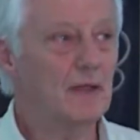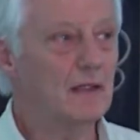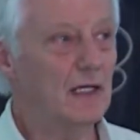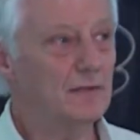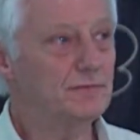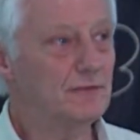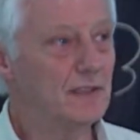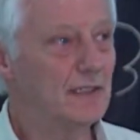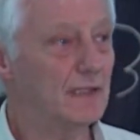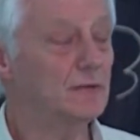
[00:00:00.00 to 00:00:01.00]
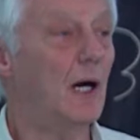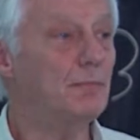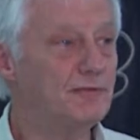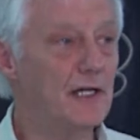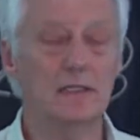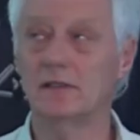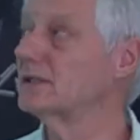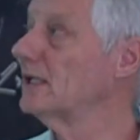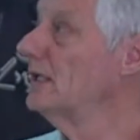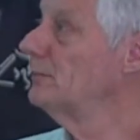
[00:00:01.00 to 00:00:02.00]
have had crop
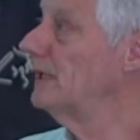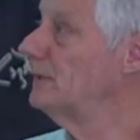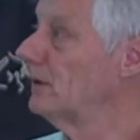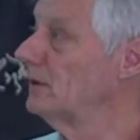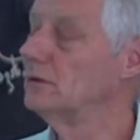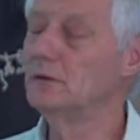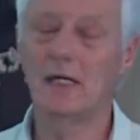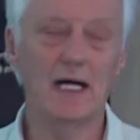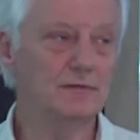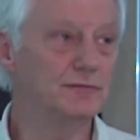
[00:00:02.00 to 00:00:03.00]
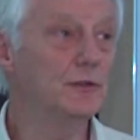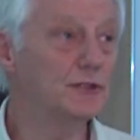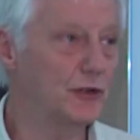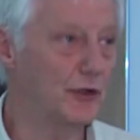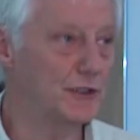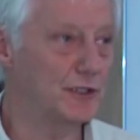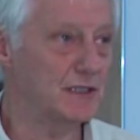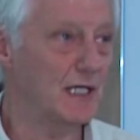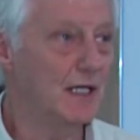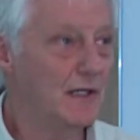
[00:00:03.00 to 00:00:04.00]
failures, people who have food
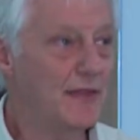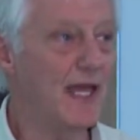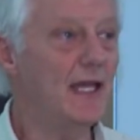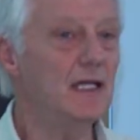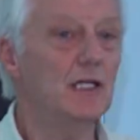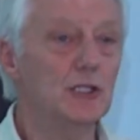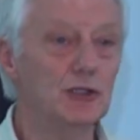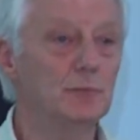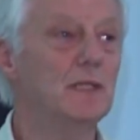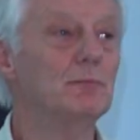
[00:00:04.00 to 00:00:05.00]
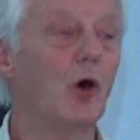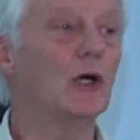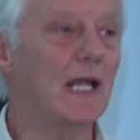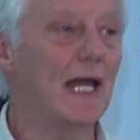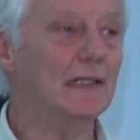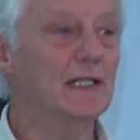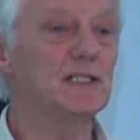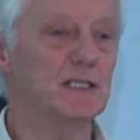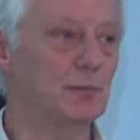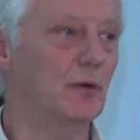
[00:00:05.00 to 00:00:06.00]
shortages, they should be more likely
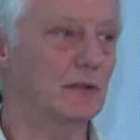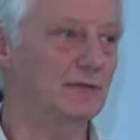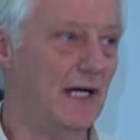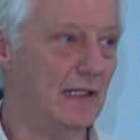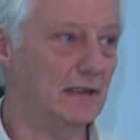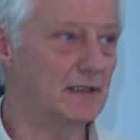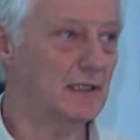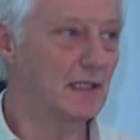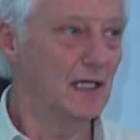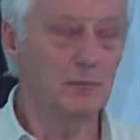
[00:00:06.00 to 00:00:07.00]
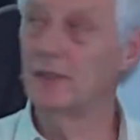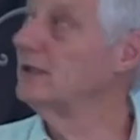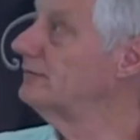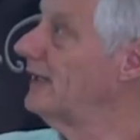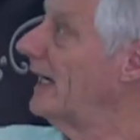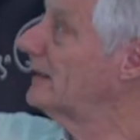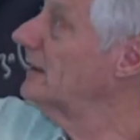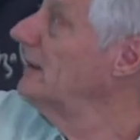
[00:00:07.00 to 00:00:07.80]
to support violence. But in fact,